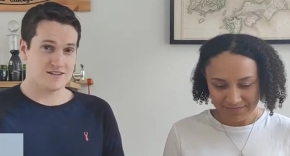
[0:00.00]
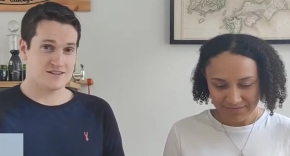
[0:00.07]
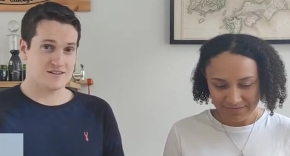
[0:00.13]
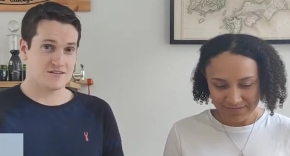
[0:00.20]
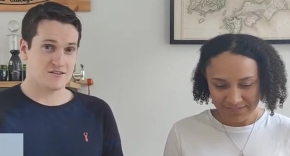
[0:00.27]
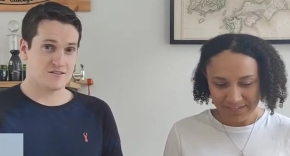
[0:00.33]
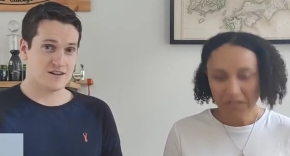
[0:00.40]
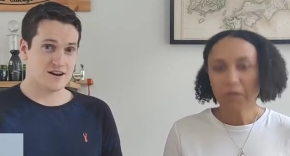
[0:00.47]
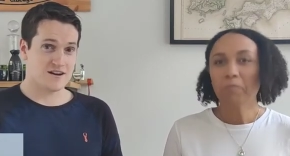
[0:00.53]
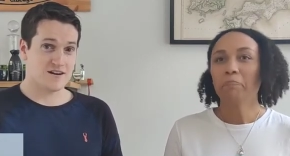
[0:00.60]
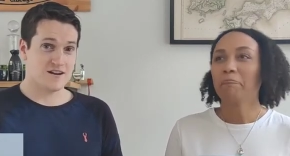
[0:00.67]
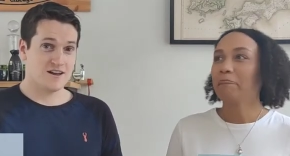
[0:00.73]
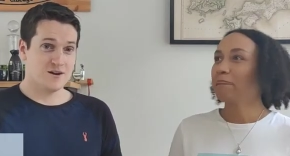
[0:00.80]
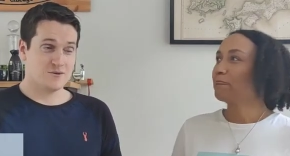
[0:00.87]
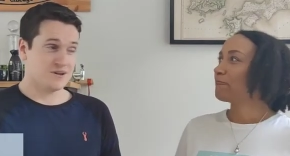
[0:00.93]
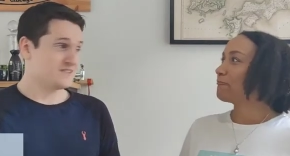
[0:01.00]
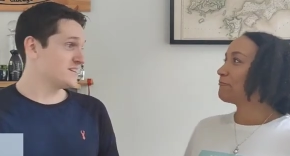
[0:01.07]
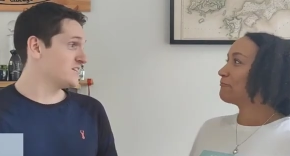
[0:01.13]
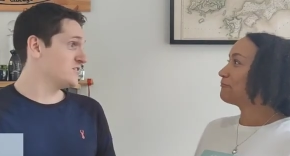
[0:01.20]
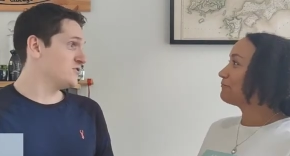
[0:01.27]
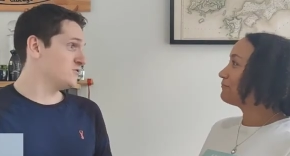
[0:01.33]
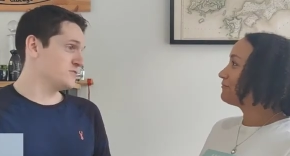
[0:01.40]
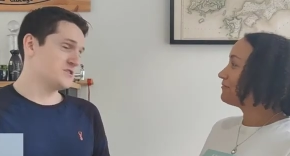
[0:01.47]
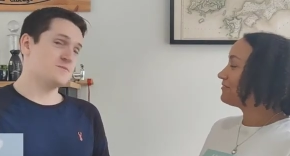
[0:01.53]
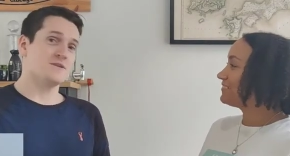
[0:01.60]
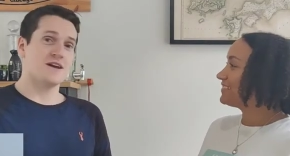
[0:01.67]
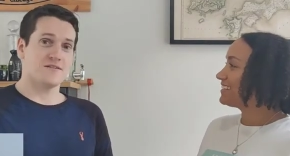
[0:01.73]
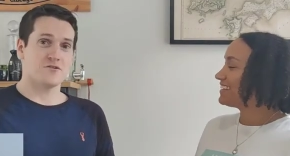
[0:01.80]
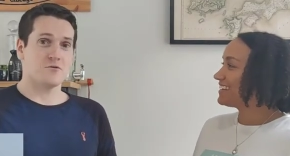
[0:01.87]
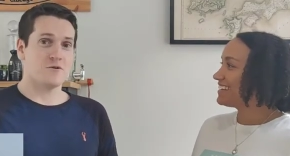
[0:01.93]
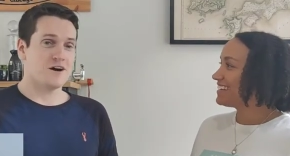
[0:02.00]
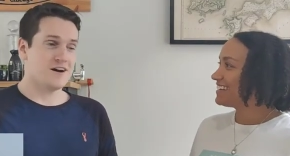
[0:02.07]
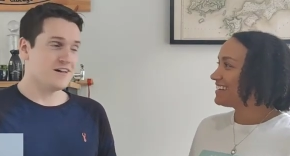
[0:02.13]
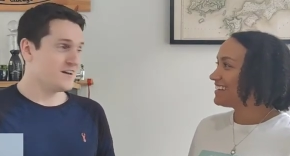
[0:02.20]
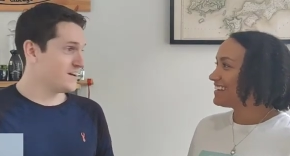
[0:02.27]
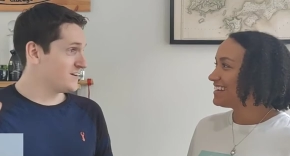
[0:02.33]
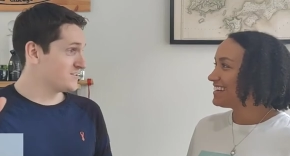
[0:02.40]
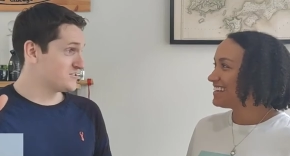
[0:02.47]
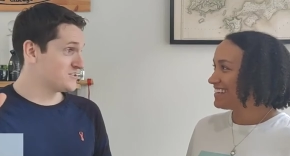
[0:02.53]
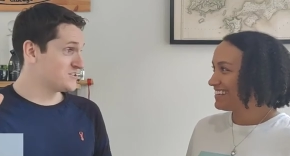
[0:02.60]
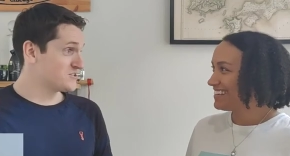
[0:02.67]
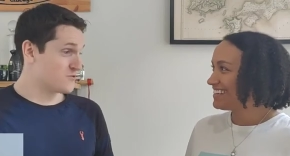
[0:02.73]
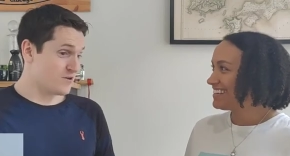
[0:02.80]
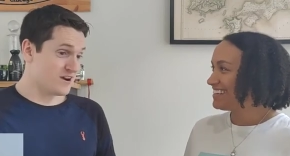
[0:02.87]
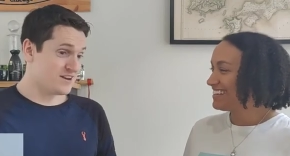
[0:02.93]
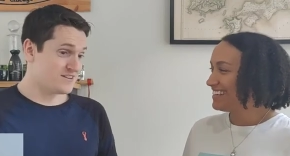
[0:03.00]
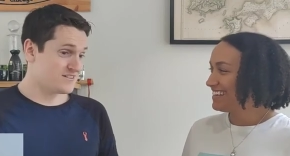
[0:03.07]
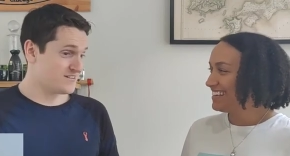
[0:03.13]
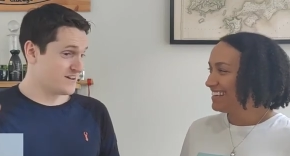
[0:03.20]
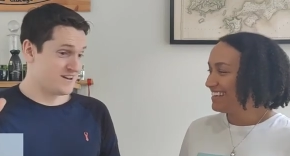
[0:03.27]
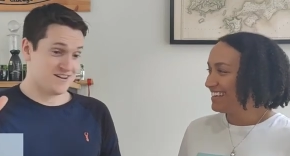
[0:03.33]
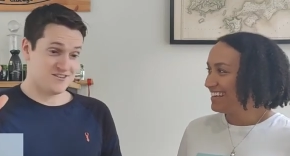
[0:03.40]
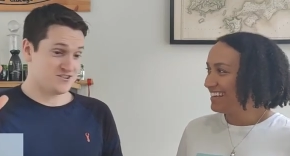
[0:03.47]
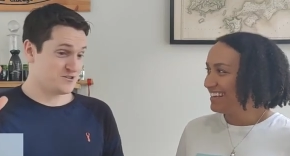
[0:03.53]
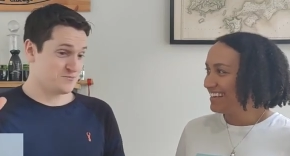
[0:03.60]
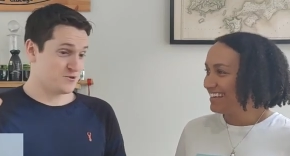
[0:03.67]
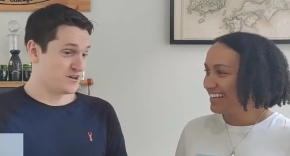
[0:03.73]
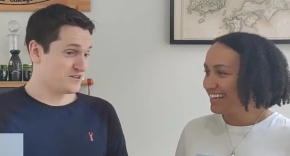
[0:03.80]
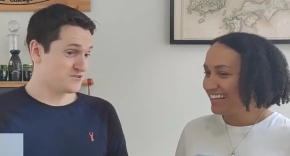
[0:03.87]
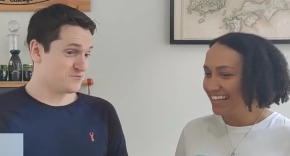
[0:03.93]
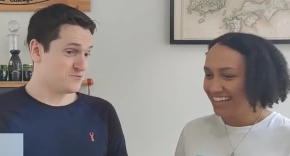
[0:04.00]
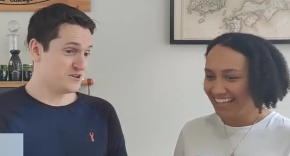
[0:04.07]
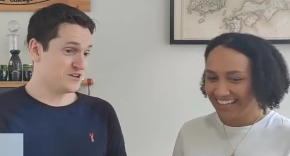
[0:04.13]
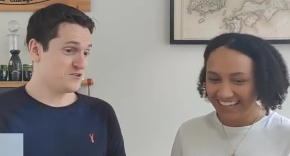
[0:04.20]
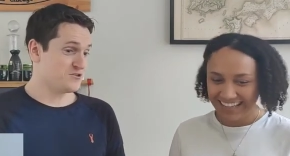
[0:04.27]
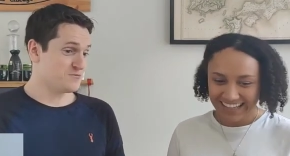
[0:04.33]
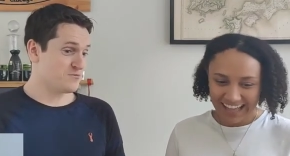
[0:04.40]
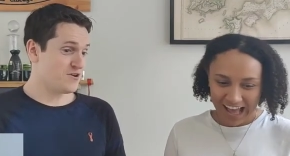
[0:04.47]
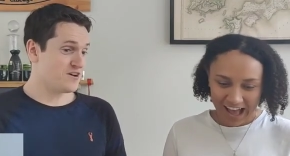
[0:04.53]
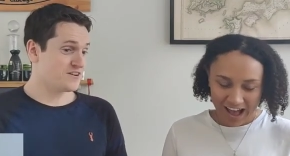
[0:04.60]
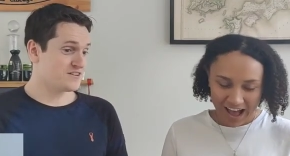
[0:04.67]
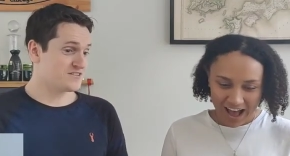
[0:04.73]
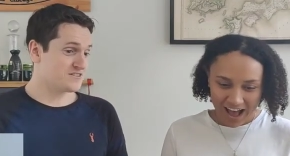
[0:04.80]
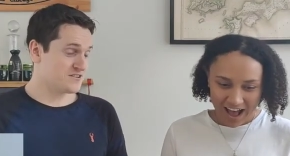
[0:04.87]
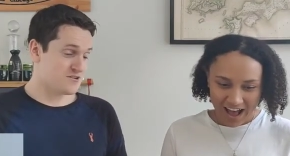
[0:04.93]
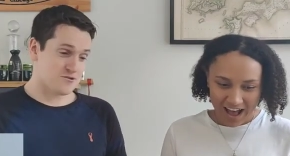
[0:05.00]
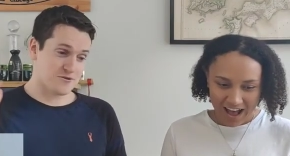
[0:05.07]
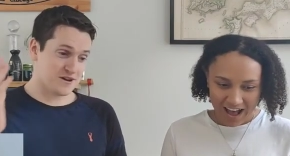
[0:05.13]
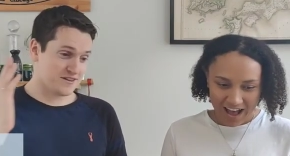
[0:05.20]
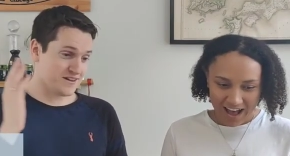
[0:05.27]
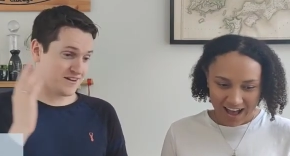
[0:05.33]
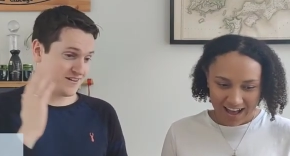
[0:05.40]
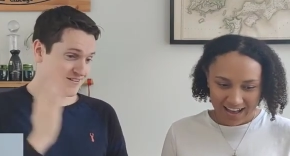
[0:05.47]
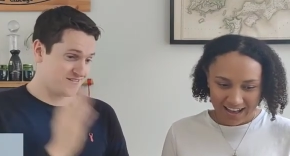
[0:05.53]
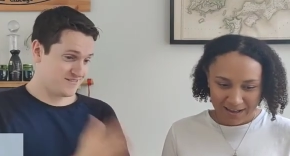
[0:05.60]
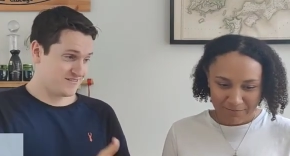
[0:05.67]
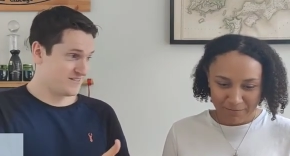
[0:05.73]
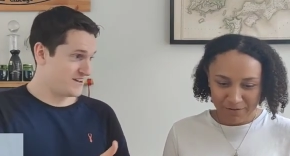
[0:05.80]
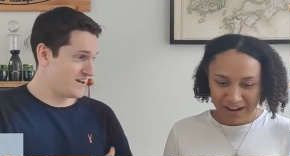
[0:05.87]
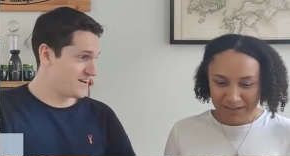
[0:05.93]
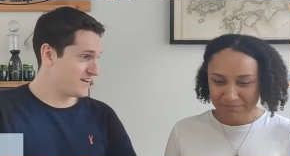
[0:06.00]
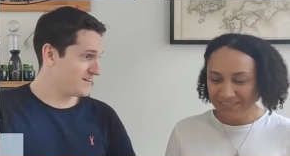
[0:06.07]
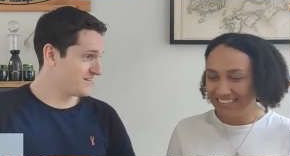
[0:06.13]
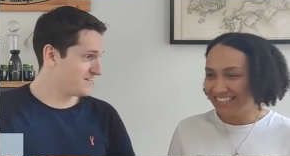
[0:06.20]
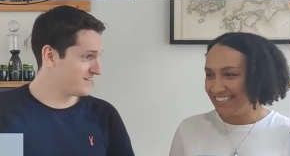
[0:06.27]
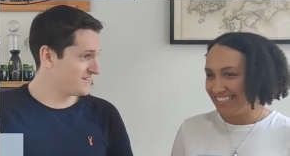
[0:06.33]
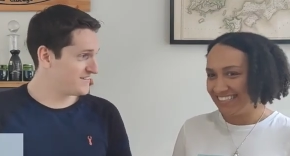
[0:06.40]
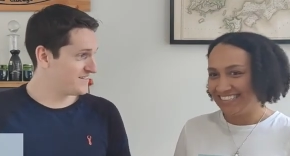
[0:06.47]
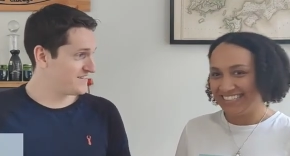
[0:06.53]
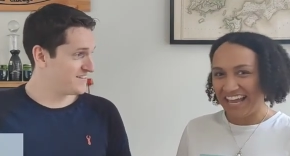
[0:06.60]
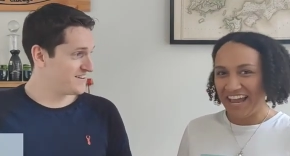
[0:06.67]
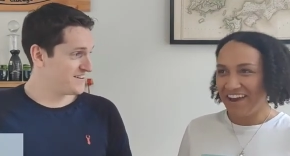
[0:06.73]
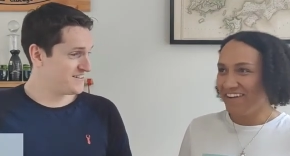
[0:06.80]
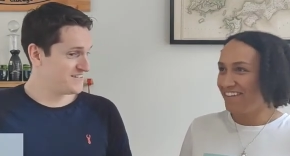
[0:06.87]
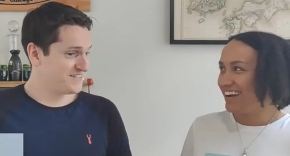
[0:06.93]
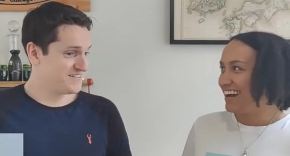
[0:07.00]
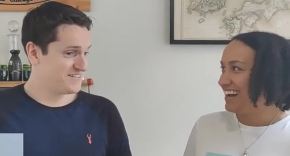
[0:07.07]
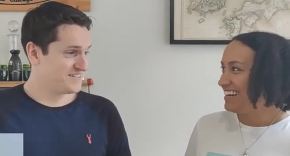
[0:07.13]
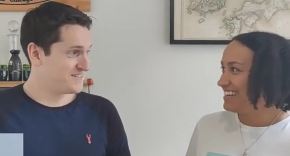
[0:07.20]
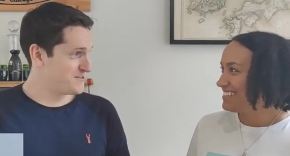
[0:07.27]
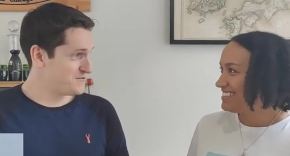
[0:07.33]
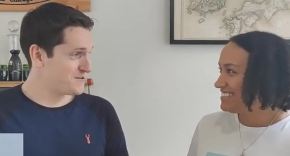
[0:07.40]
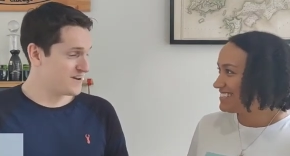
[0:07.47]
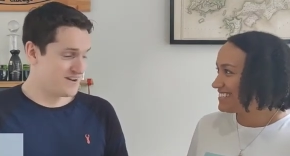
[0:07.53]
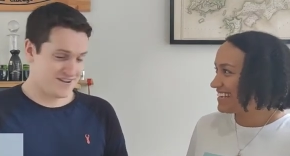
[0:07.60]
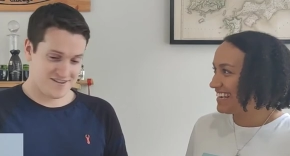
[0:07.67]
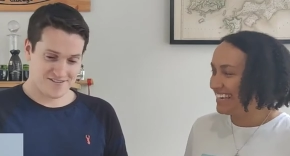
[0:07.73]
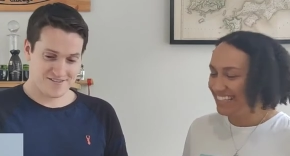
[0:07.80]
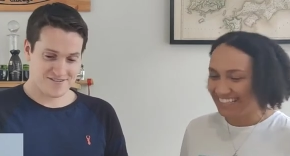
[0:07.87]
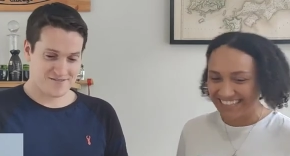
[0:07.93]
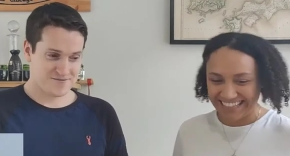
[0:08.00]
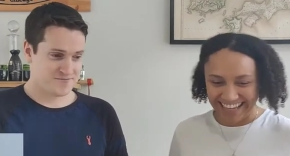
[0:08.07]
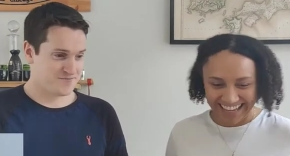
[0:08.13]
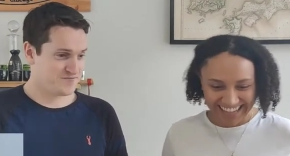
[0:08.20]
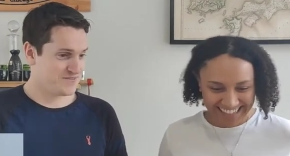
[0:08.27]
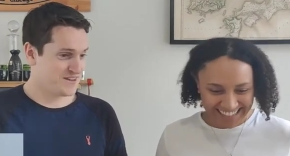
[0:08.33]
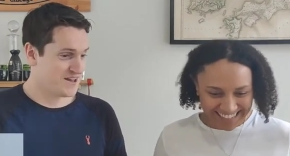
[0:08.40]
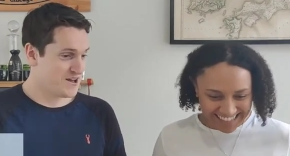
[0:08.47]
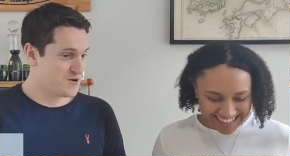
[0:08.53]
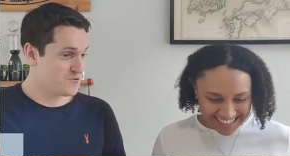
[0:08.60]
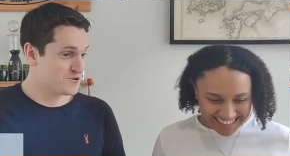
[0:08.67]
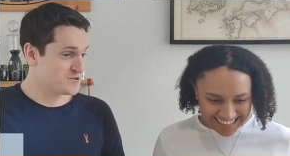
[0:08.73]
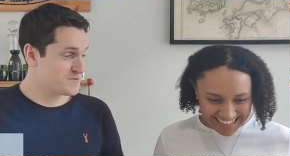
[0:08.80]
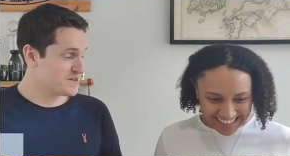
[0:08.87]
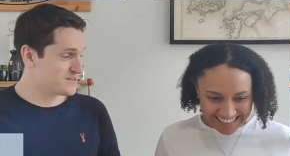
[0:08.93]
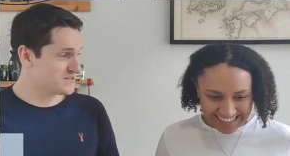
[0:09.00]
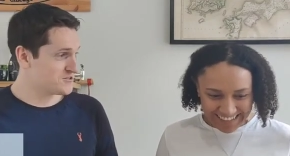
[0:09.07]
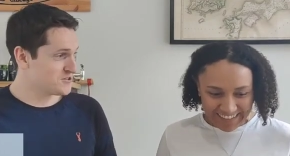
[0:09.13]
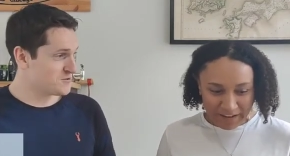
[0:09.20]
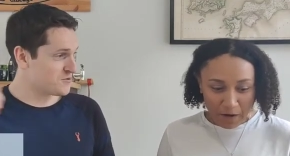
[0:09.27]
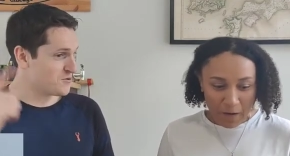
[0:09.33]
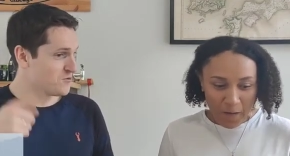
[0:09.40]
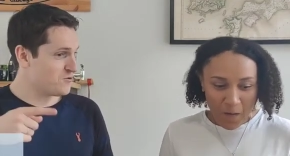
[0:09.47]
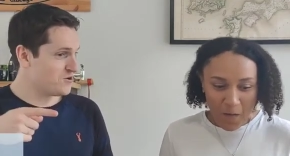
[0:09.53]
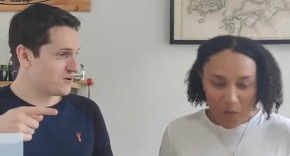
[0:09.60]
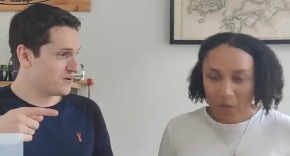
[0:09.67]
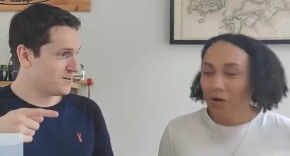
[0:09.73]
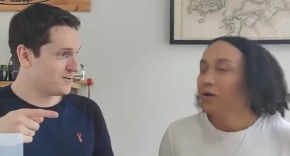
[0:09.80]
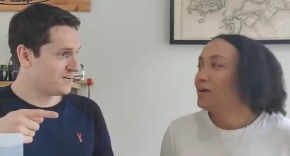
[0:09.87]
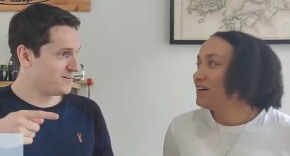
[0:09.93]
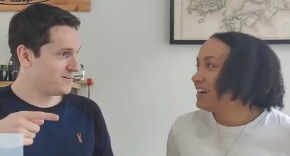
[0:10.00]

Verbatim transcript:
Speaker 1: distiller there, well, I say new, she's been at it for a while. She's great and she's put out some really good products, so I think...
Speaker 2: Props to Sarah!
Speaker 1: Okay. She's killing it! Which means number 1...